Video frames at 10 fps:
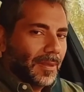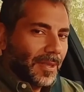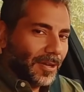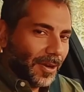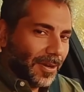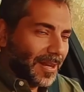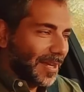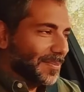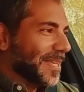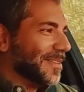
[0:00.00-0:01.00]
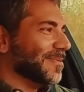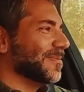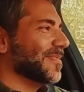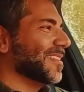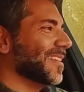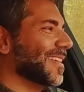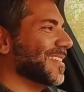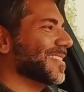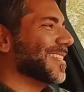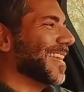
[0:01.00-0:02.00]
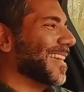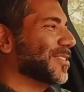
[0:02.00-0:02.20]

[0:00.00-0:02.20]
The car that I'm in is a